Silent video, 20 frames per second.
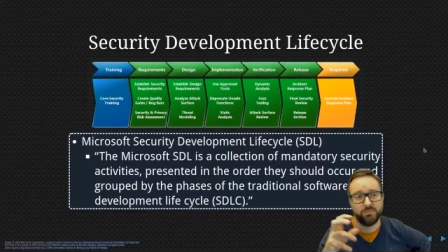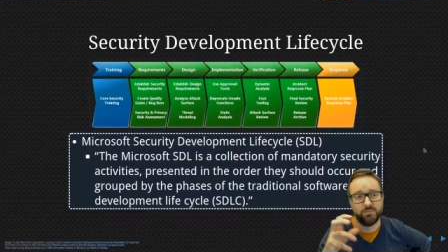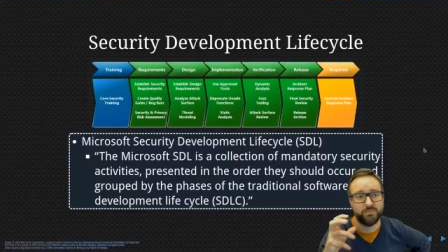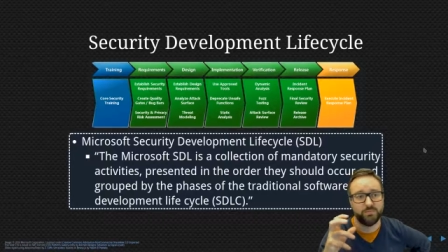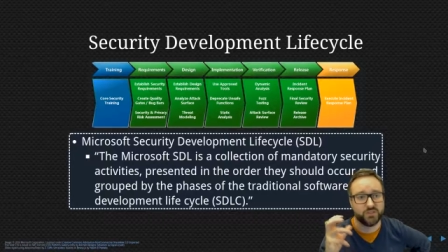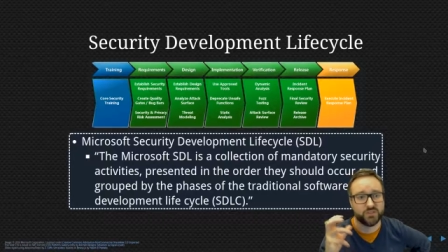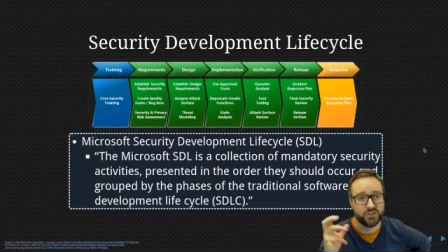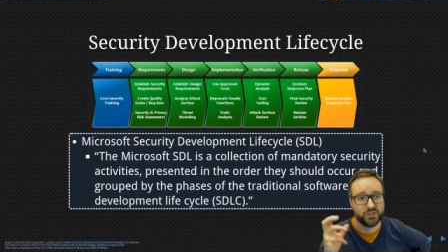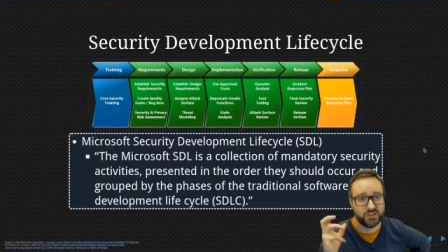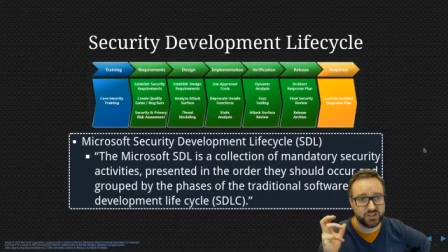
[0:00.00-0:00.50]

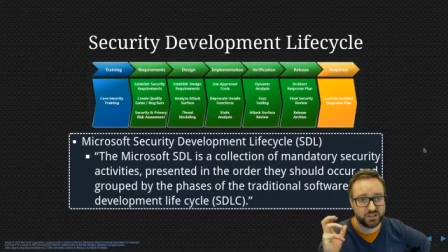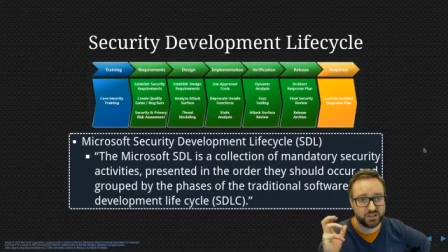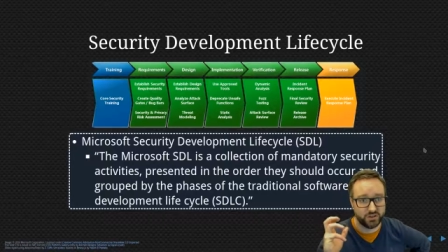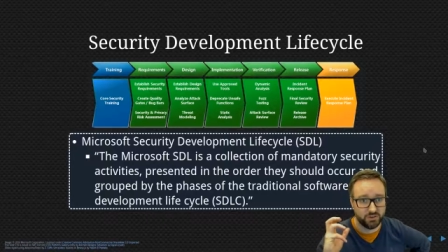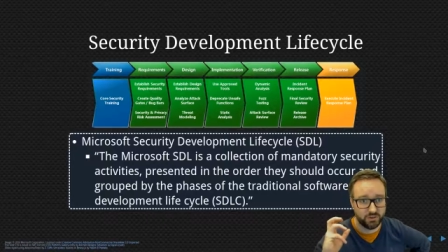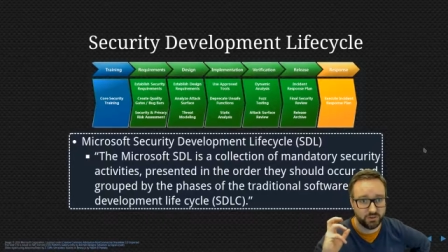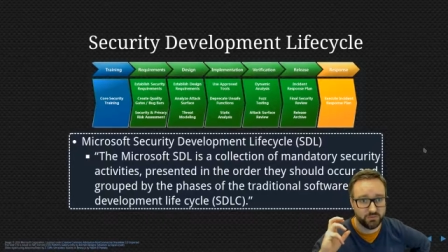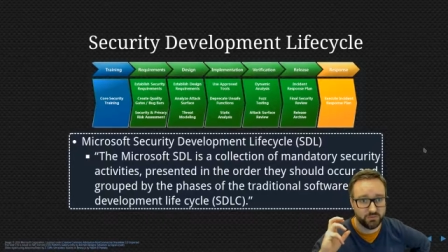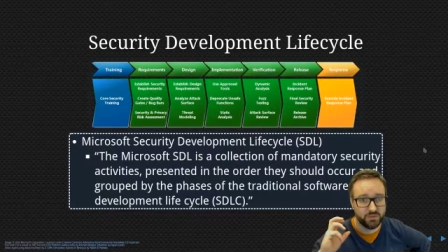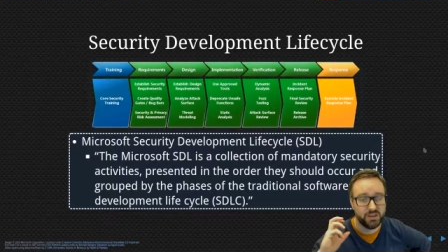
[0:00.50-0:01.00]

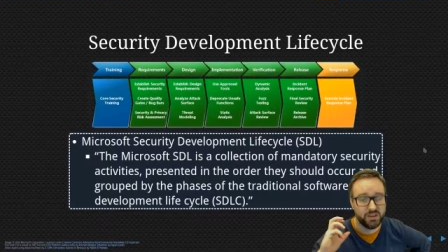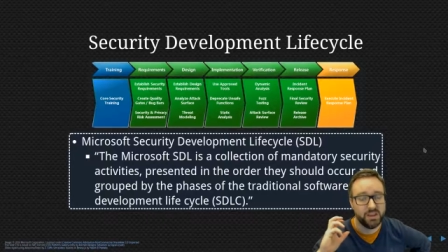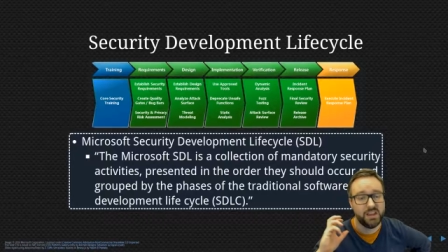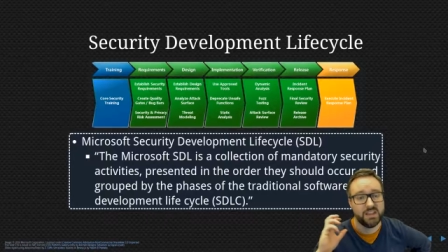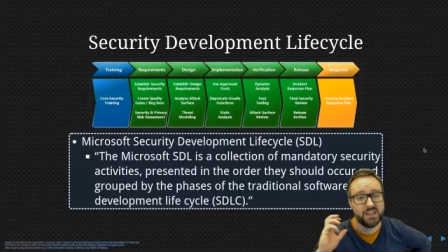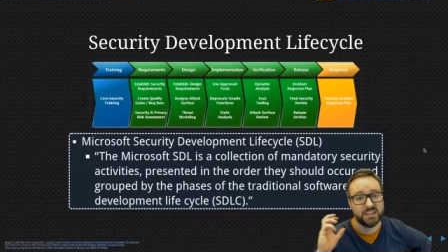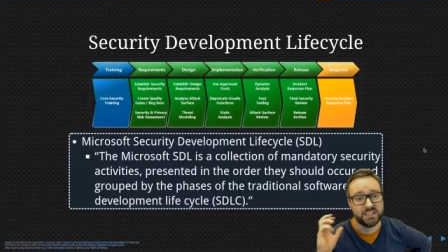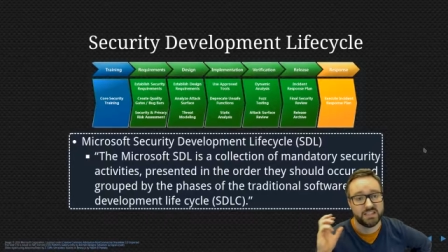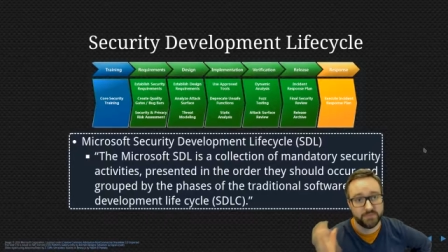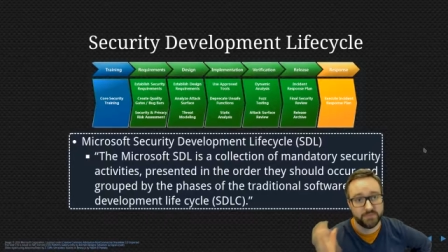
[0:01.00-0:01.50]
traditional
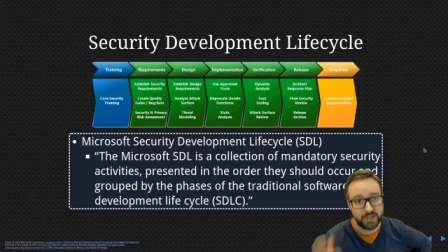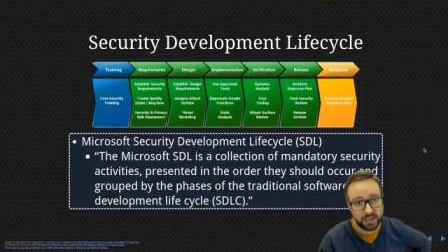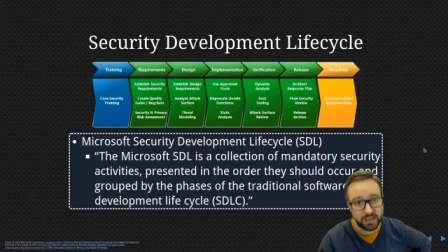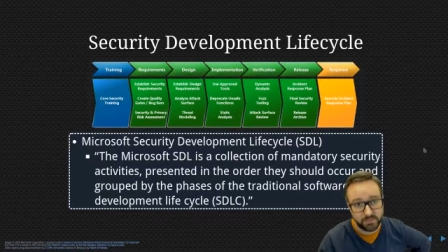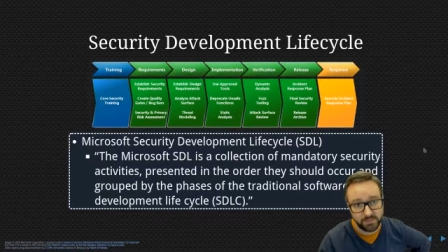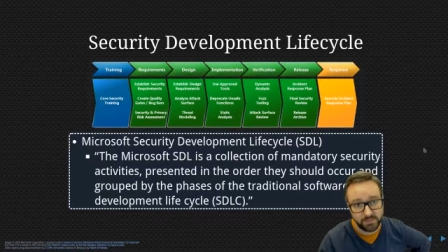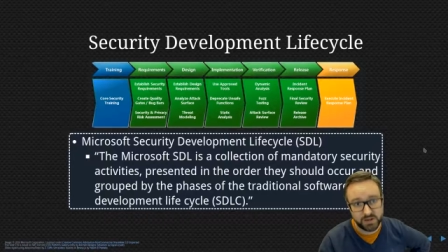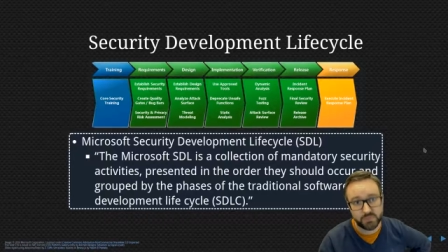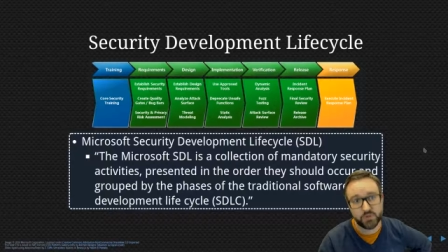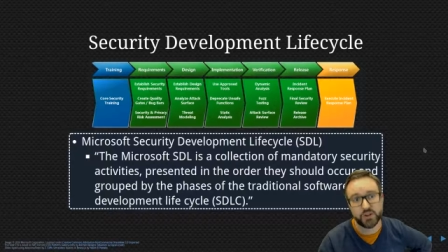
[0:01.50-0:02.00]

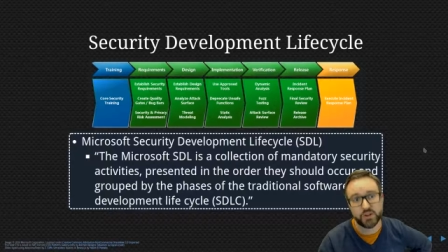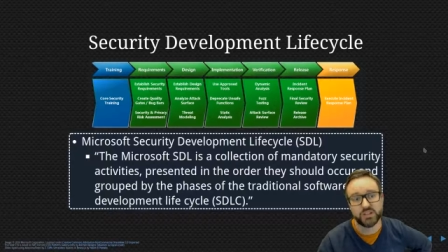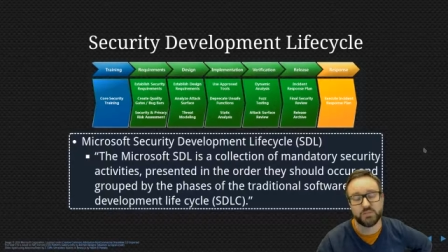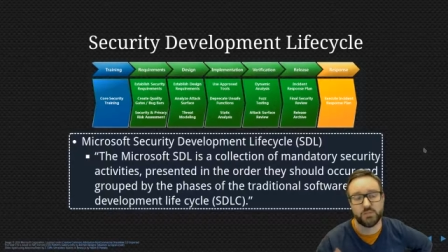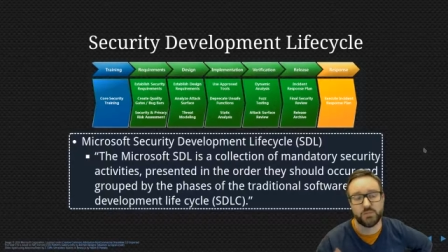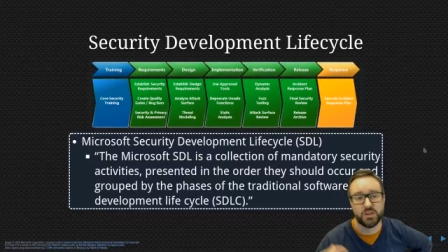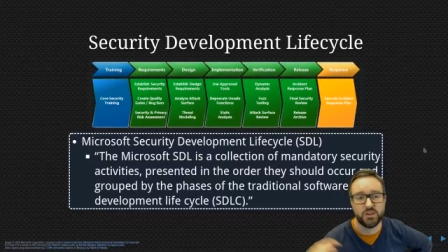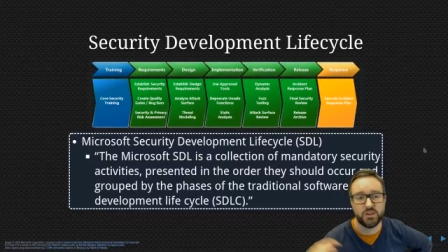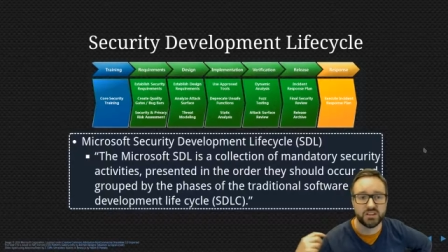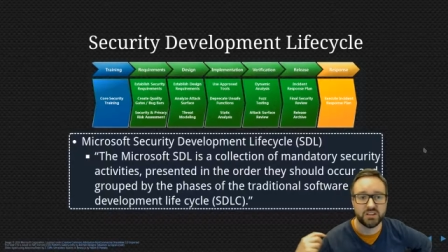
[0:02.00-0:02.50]
development approach, but
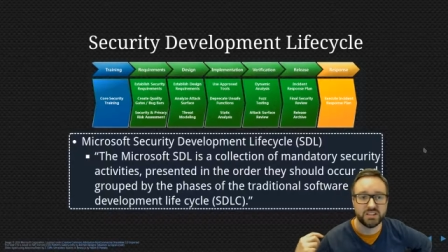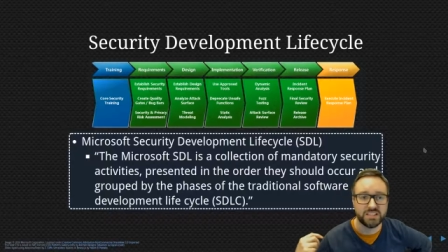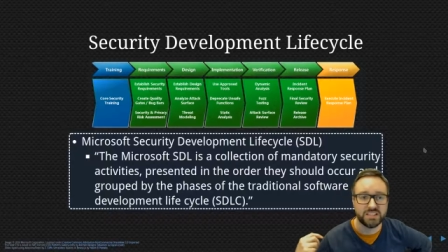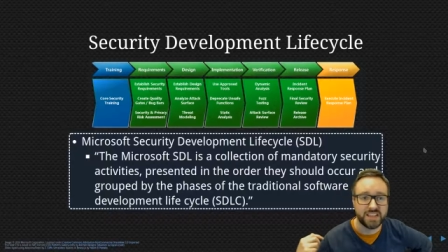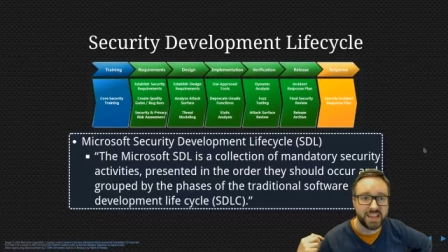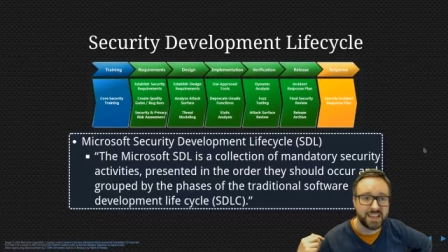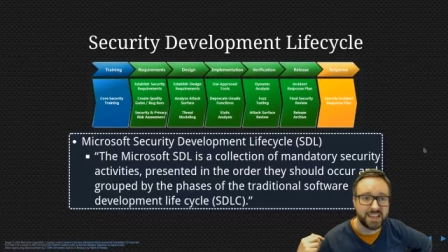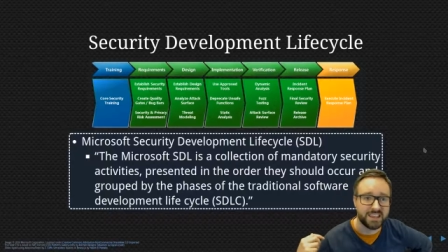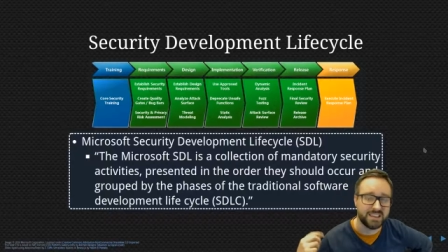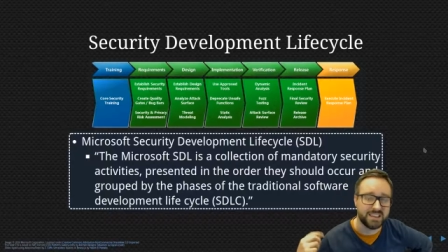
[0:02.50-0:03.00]
you can
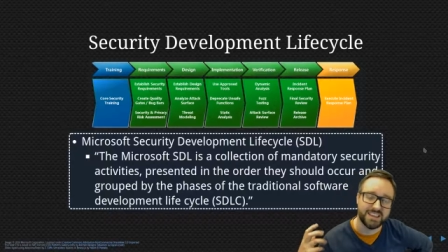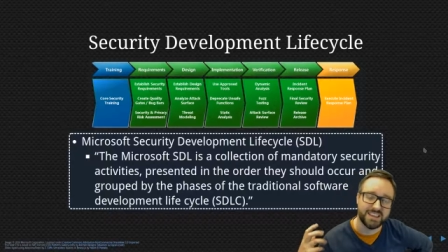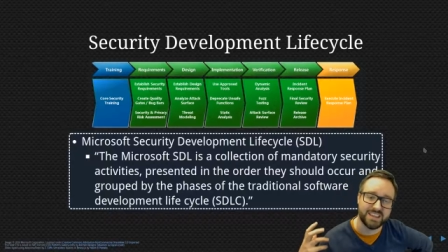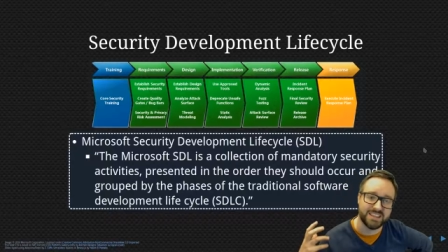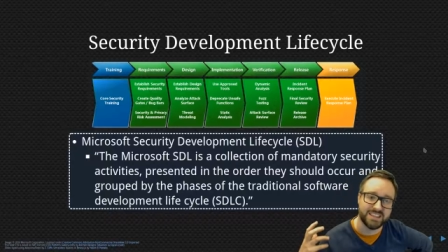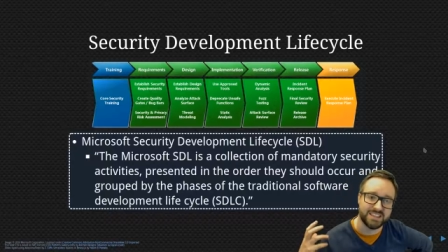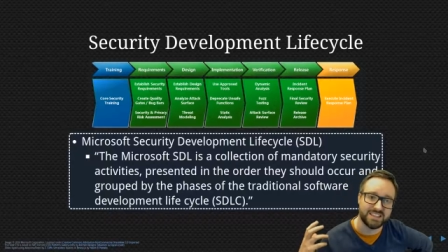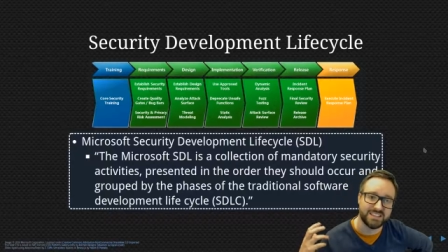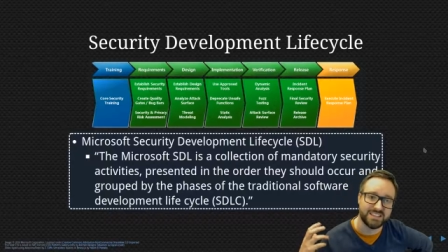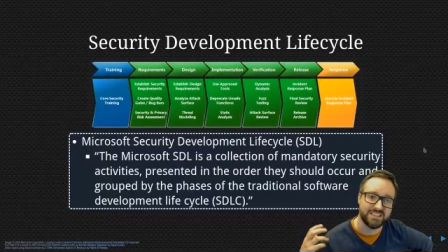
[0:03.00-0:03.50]
take
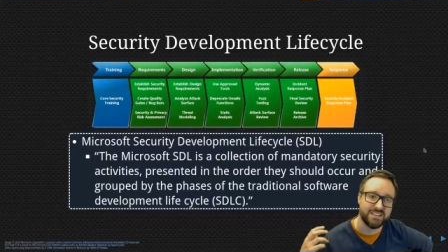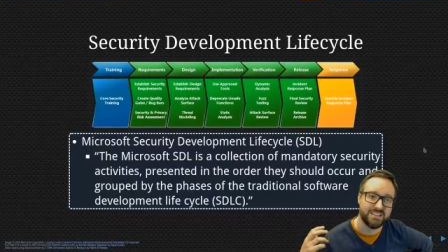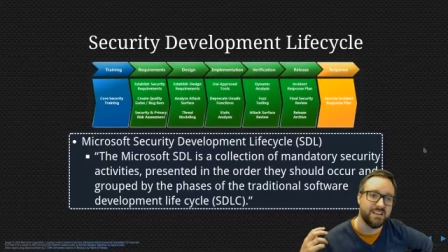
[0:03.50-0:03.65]
these